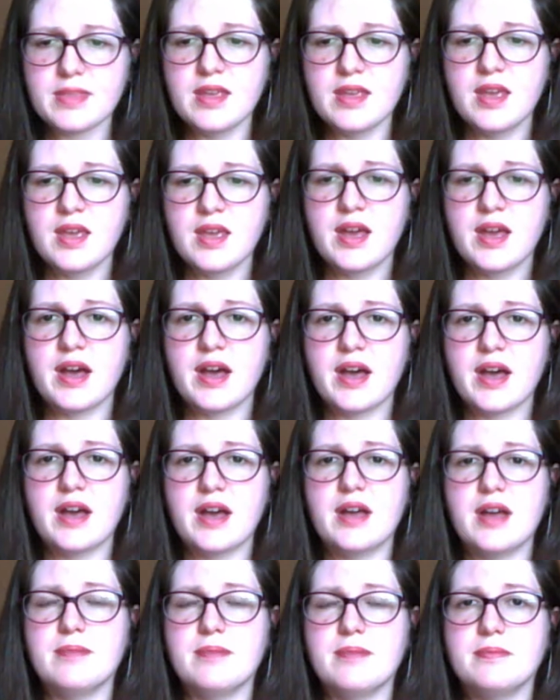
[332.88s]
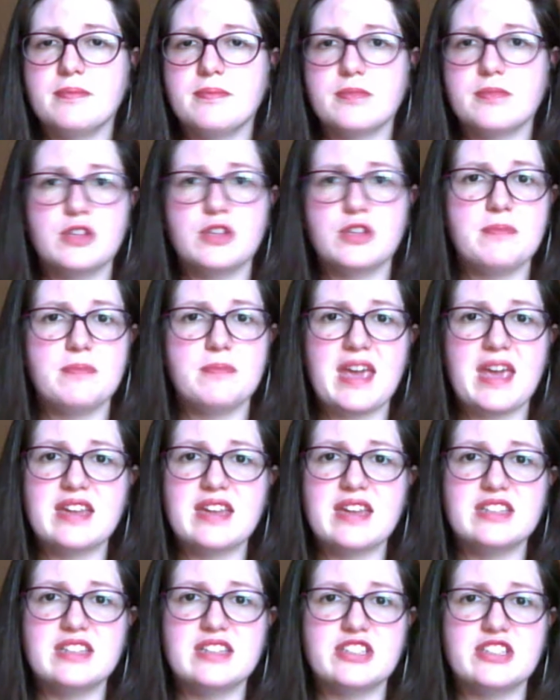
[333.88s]
You may need
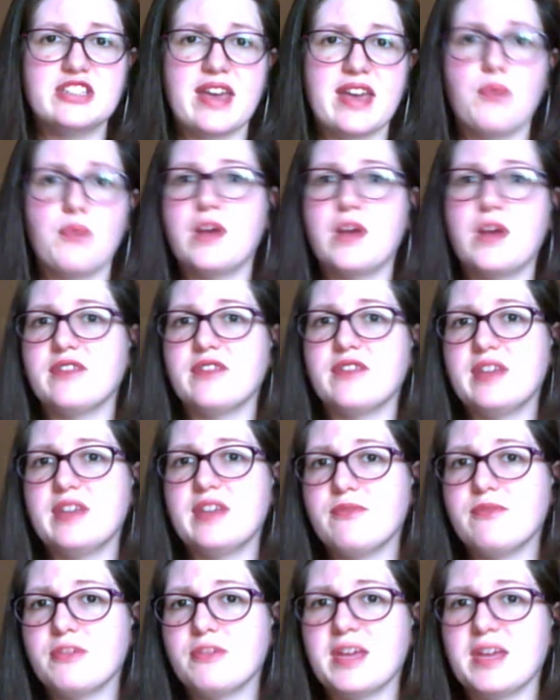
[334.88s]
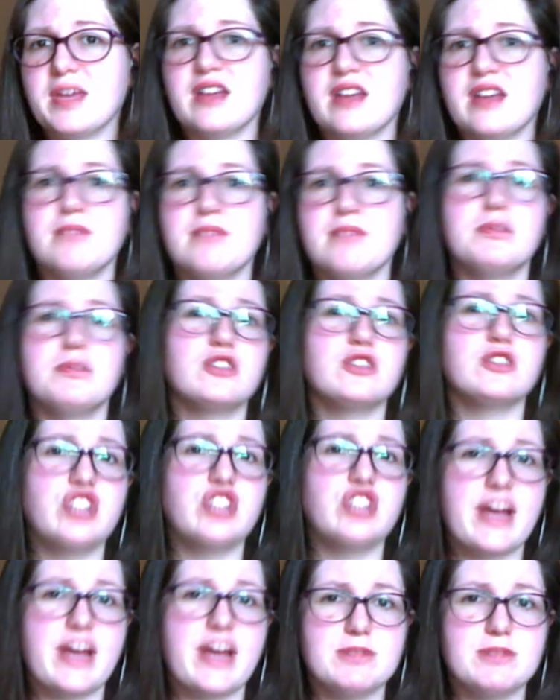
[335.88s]
to get one of them from like a book
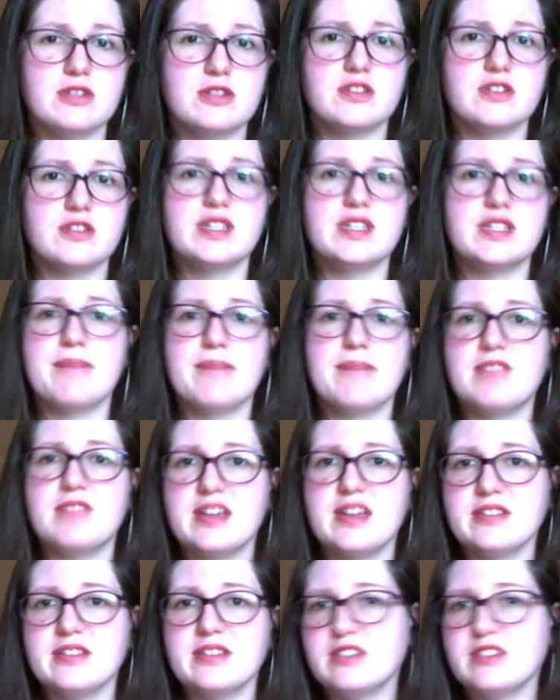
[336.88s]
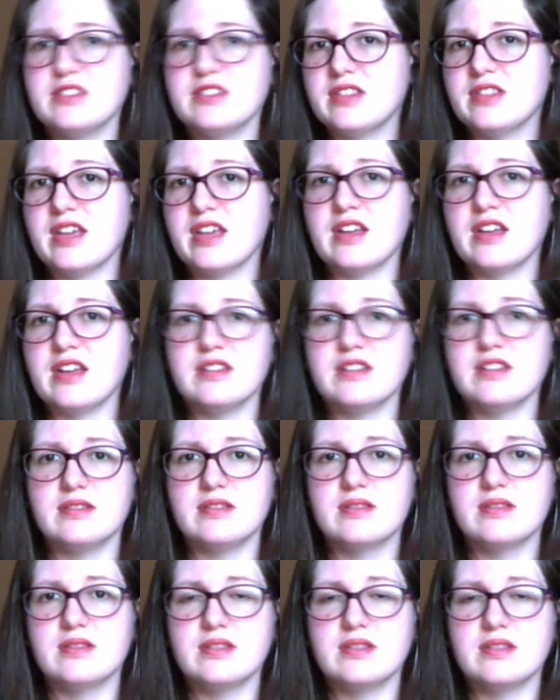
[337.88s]
chapter or something, like a
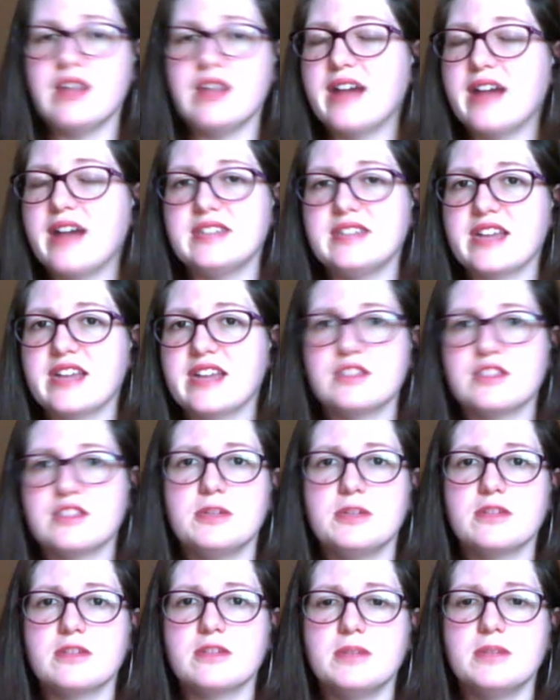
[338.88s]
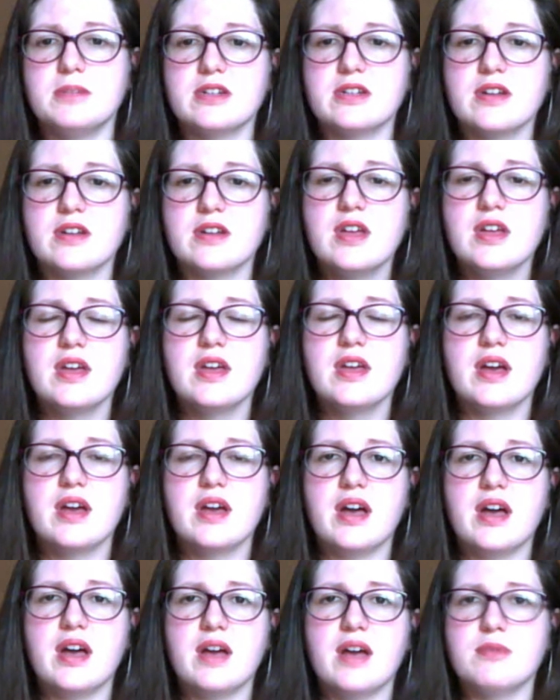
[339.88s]
non-textbook book,
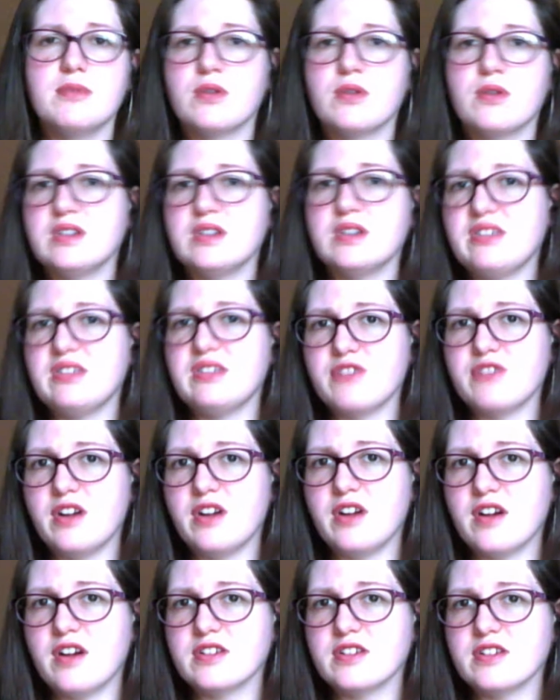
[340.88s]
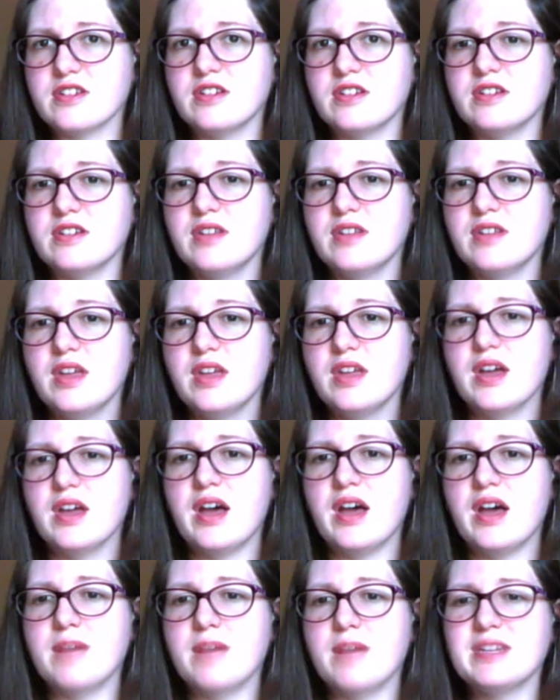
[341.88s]
or a different article.
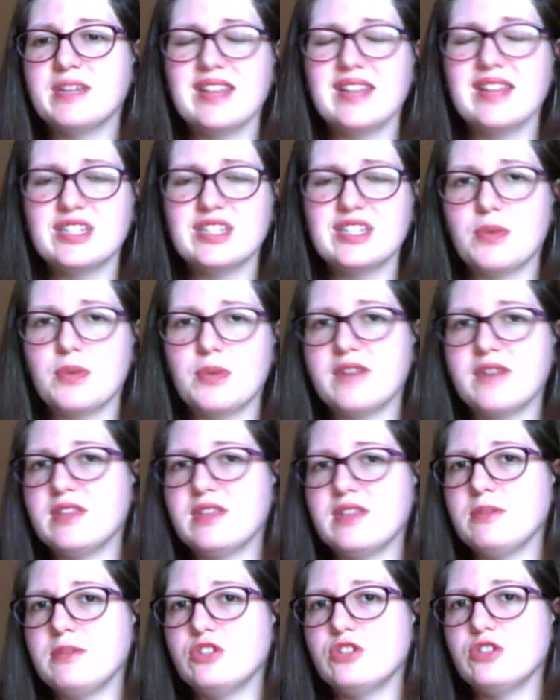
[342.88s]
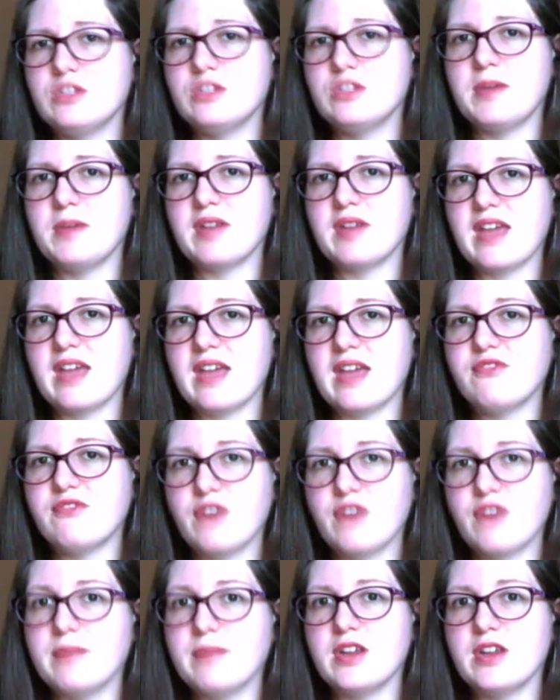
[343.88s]
But at least one of them you should be able to get from
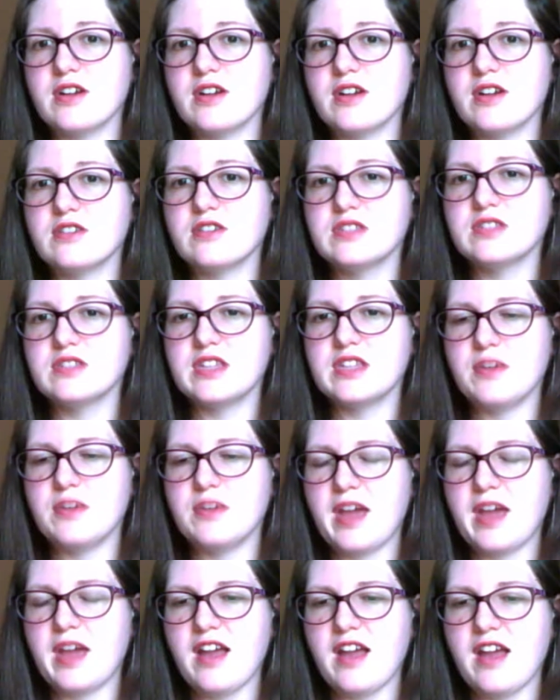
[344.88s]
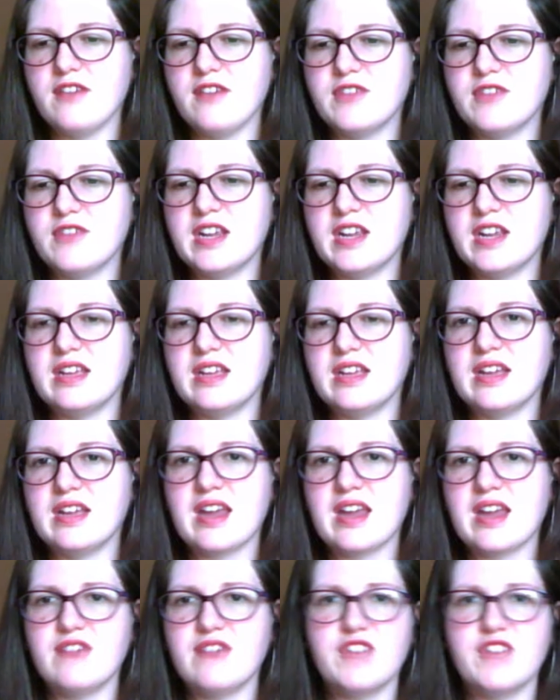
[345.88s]
the articles that you have. And it kind of
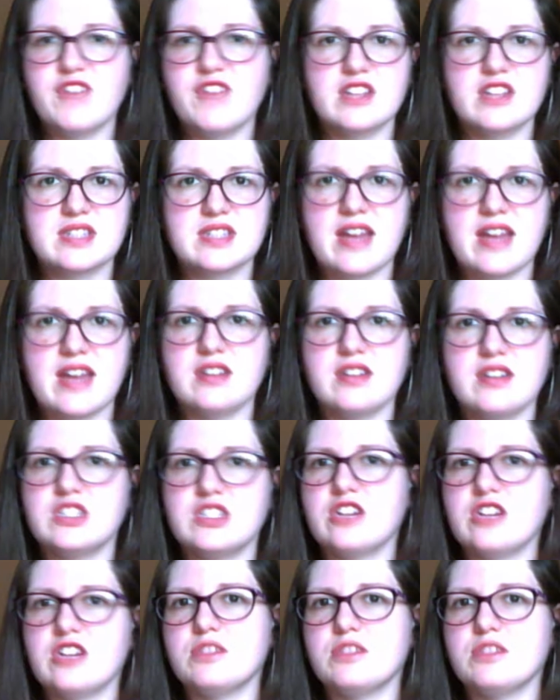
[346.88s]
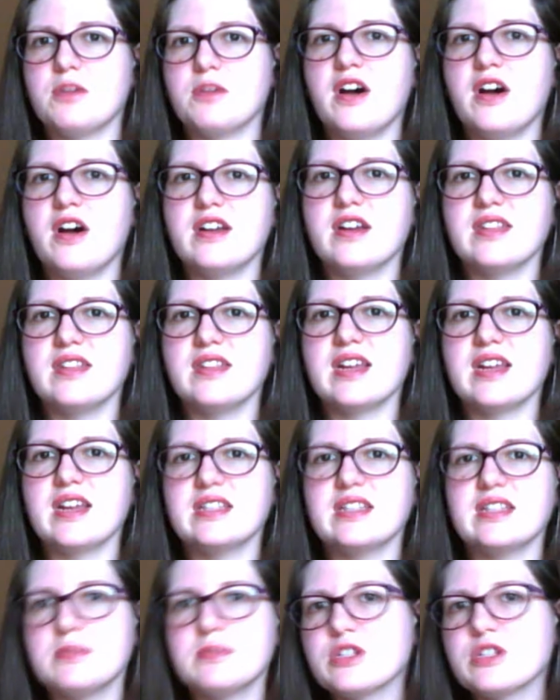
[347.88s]
funnels down. It starts broad and then it gets more
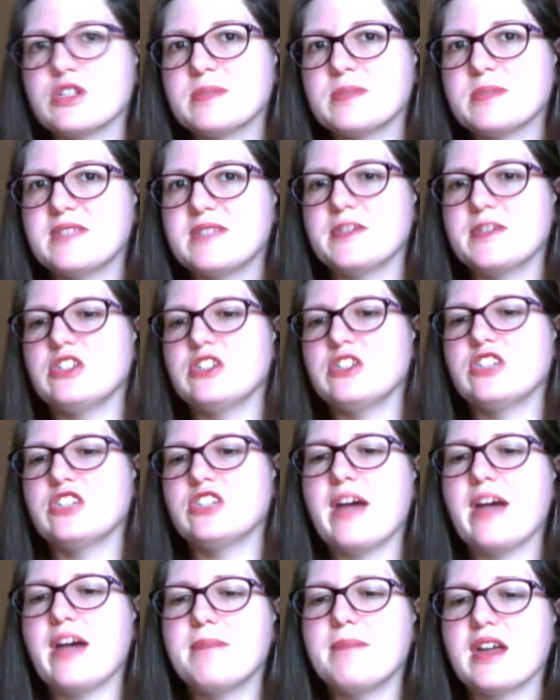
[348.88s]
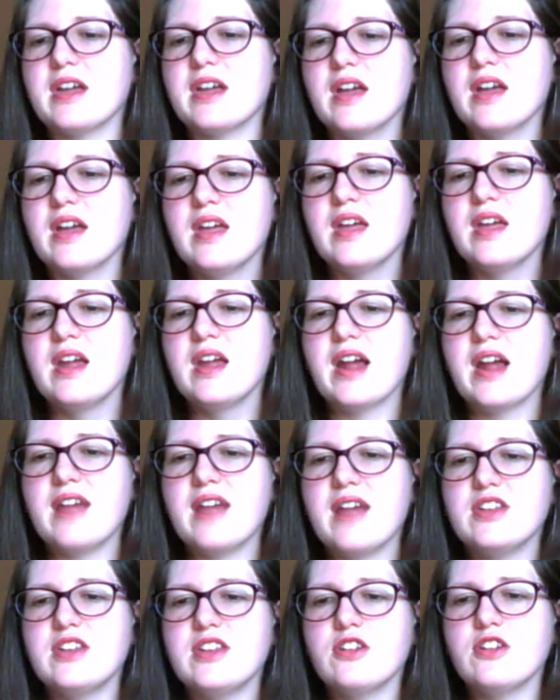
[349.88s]
specific to your topic. And then you're
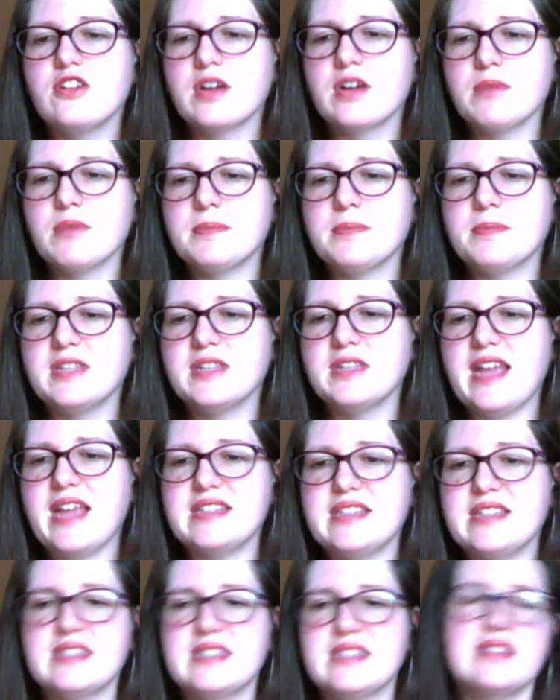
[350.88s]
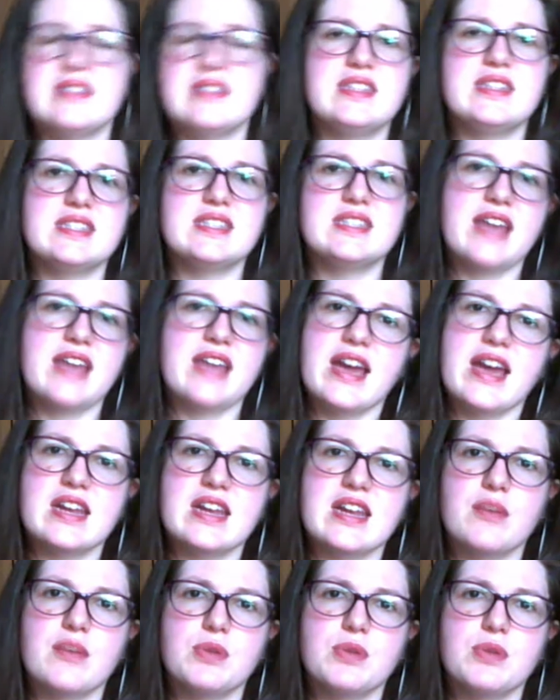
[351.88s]
going to replace this heading
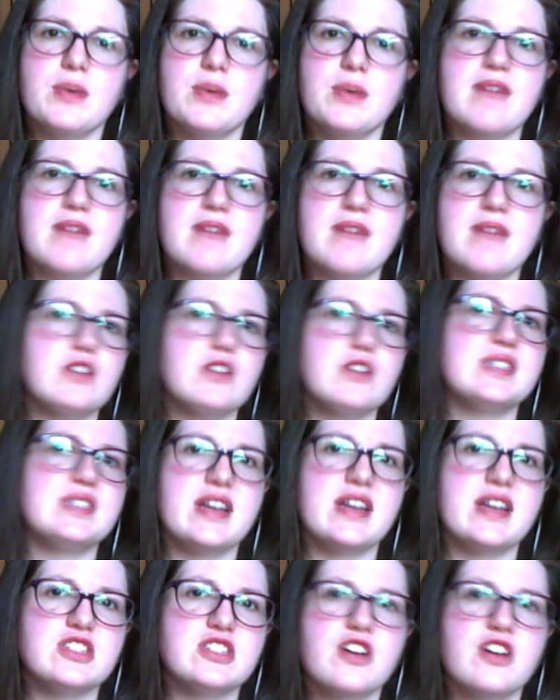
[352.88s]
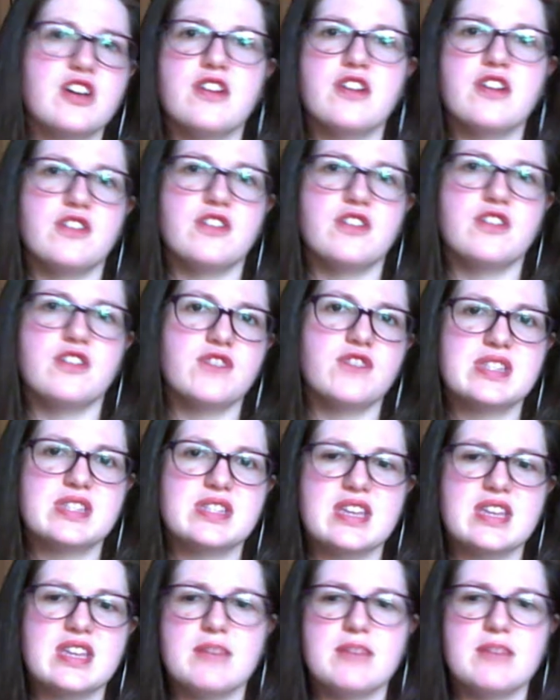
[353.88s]
with whatever you decide to call your first
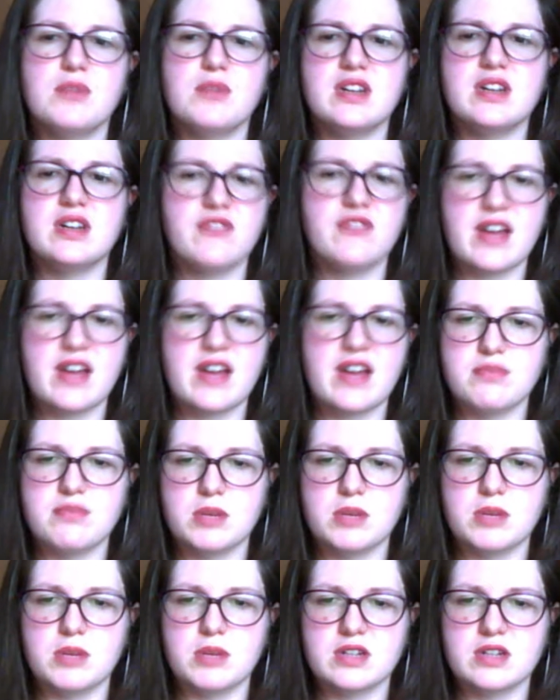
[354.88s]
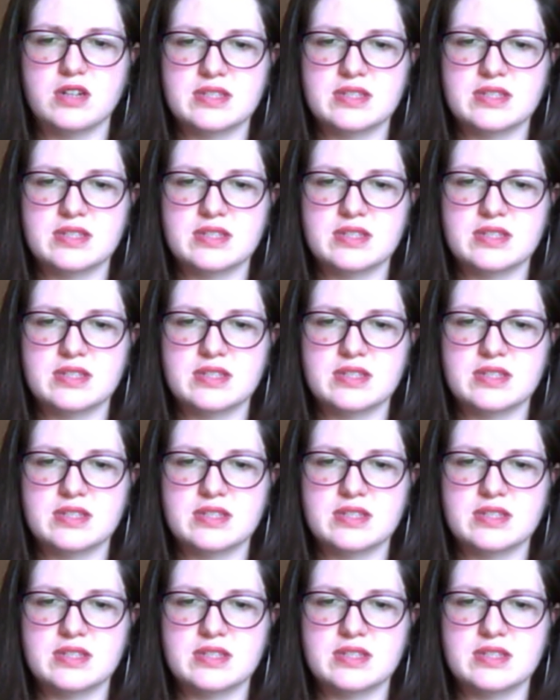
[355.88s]
theme, 1 to 5 words.